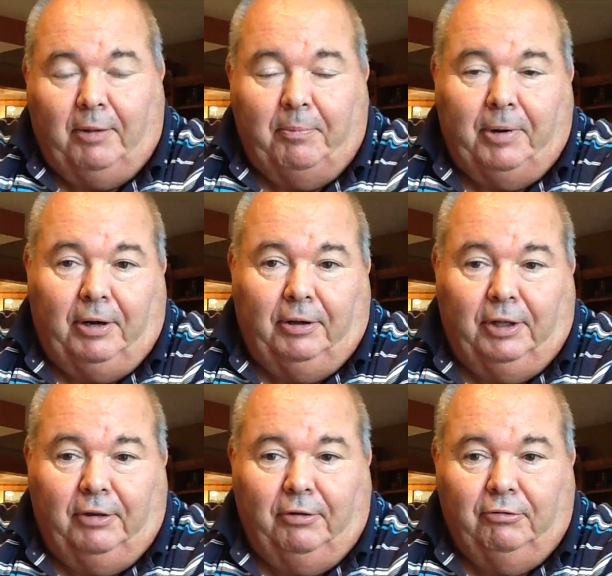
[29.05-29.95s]

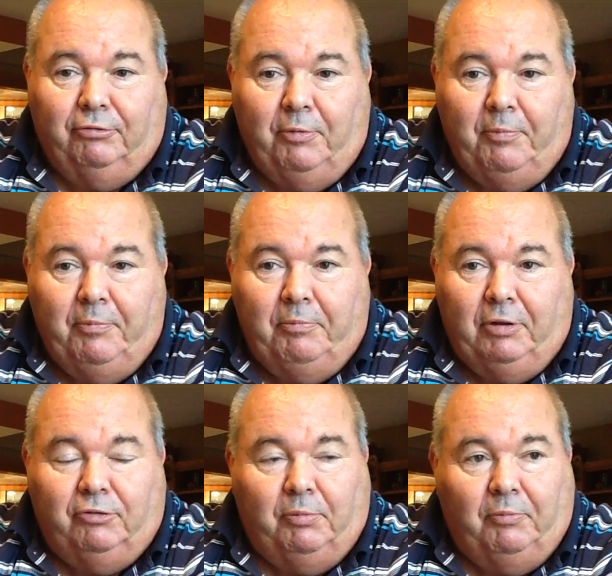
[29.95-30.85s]
Apparently, there's
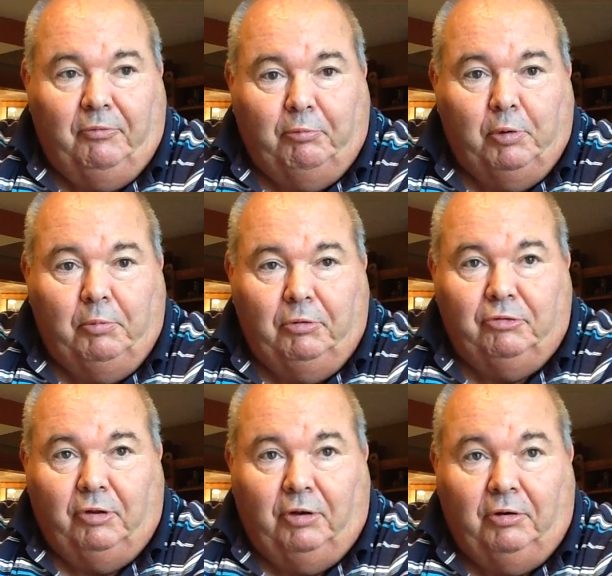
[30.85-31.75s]
been some
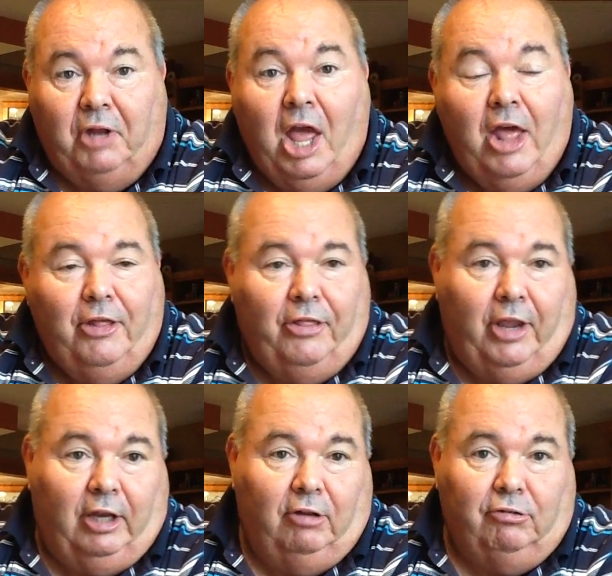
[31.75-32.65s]
rumors on
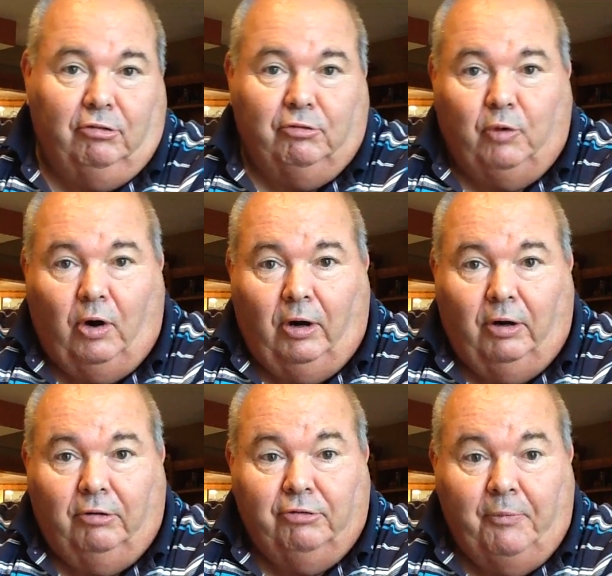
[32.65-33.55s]
Thetas as
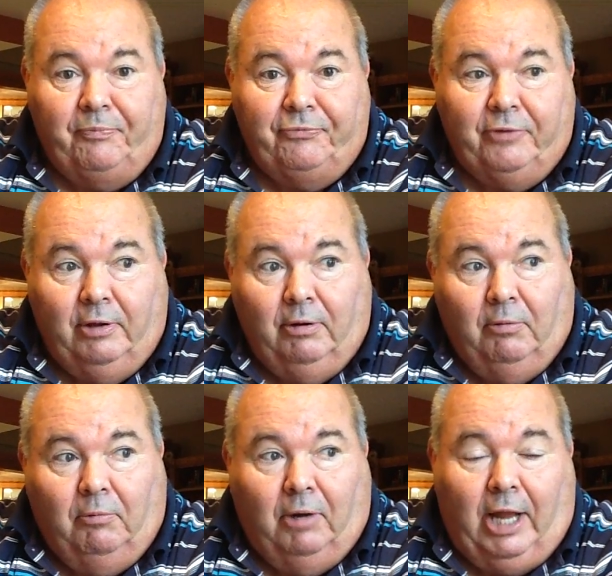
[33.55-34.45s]
far as
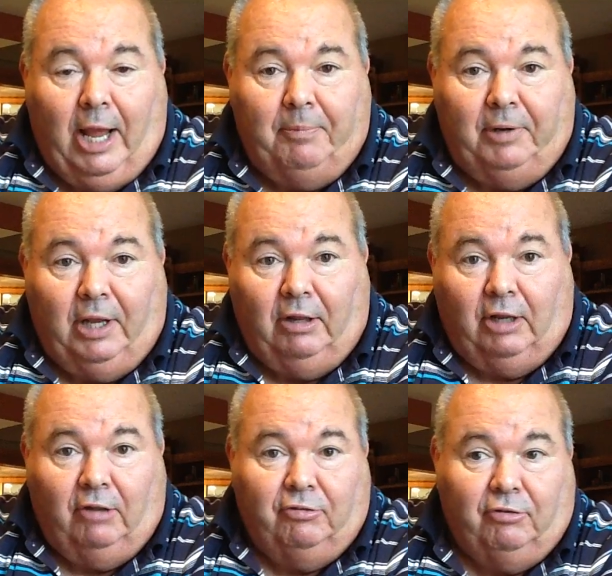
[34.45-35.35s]
what happened, how it
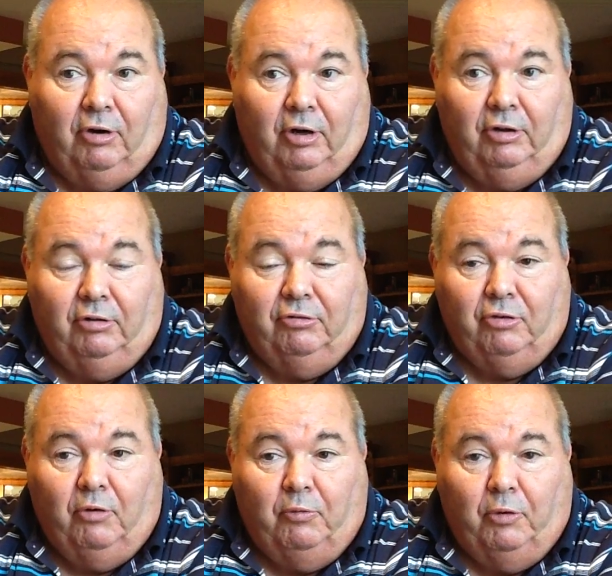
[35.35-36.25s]
got started, and
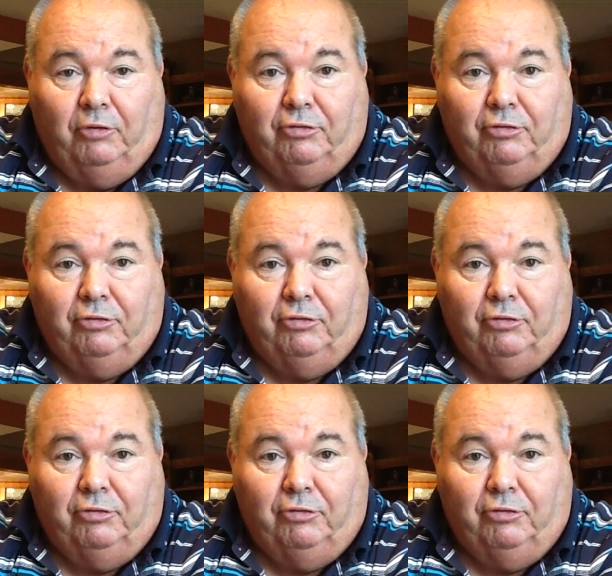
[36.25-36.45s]
so forth.